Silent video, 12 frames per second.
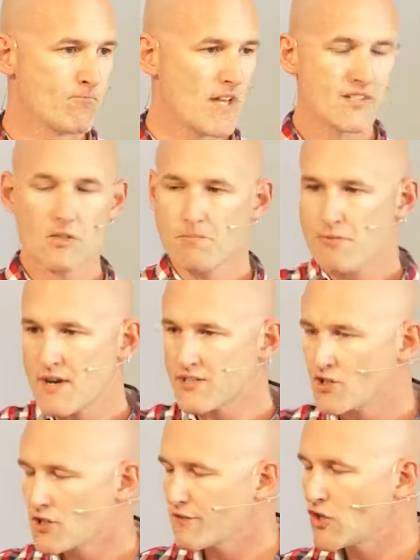It's the
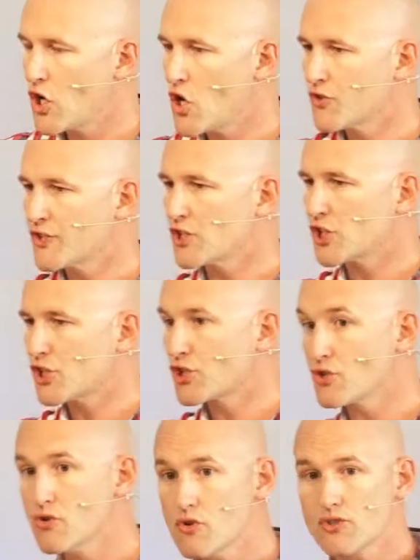presence of God that
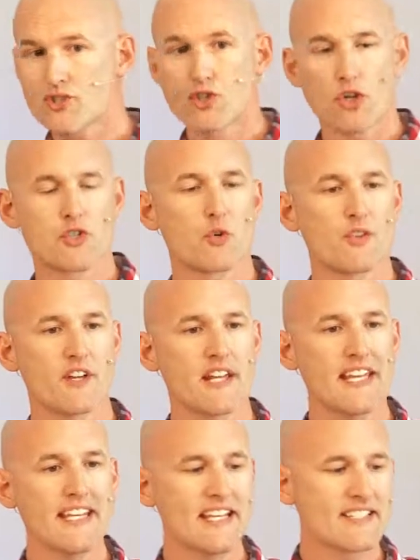assures Joshua that
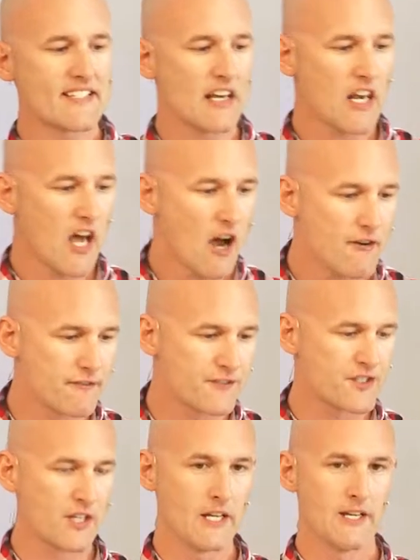he is
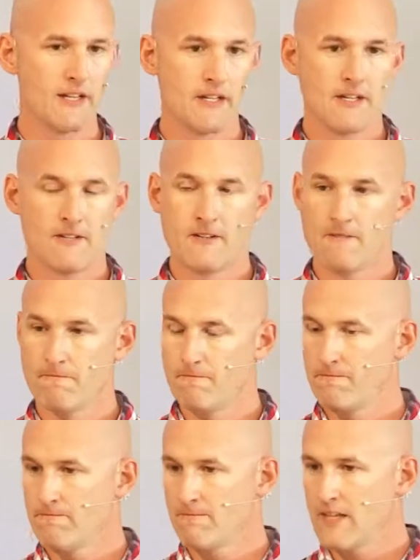loved.
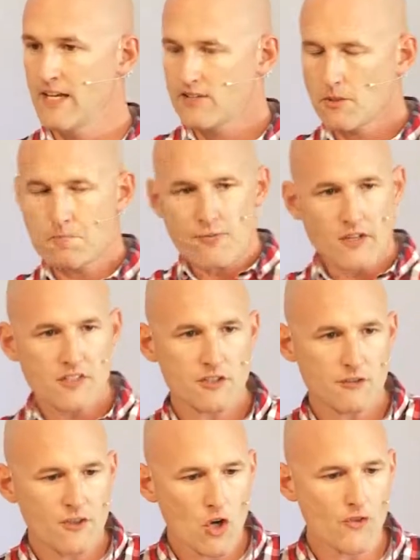It's the
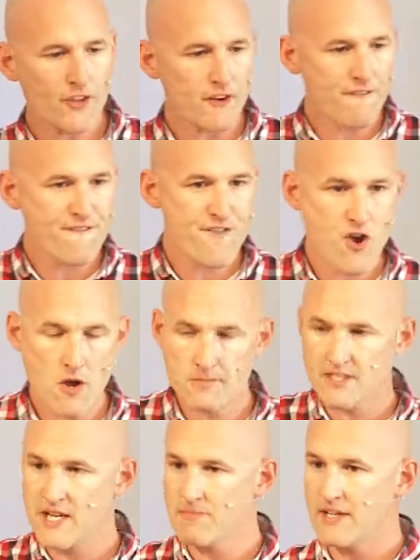presence of God that
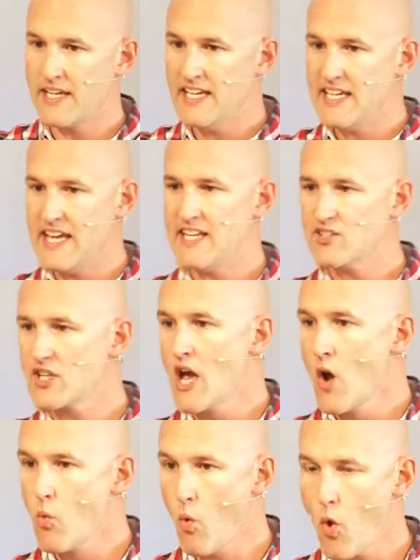affirms him that he is
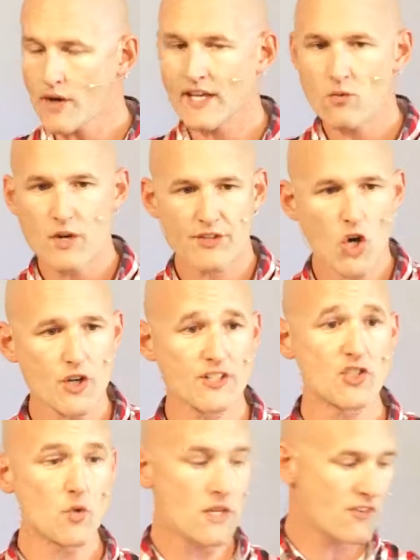walking with God
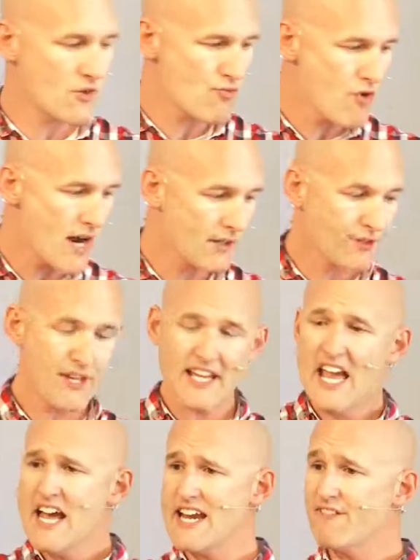and doing the right
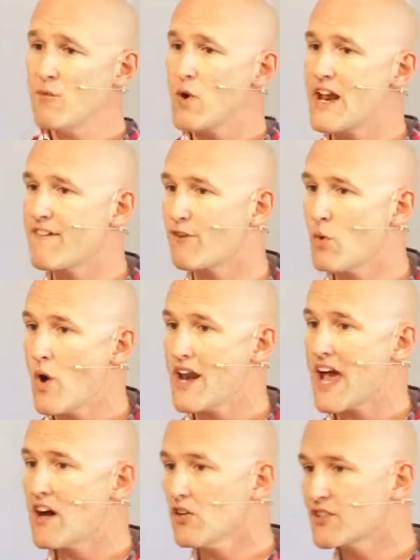thing, even when everyone
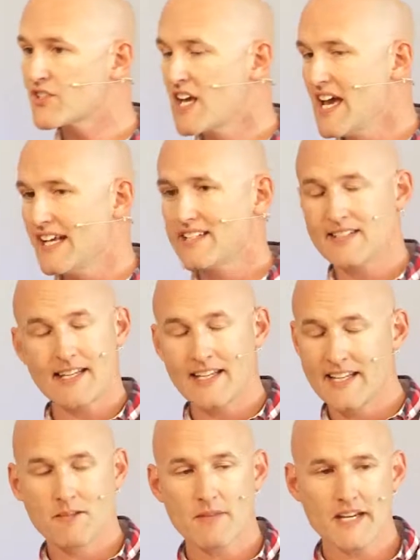else is
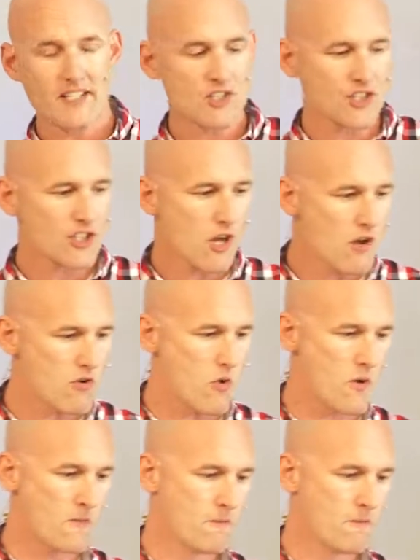telling him that isn't so.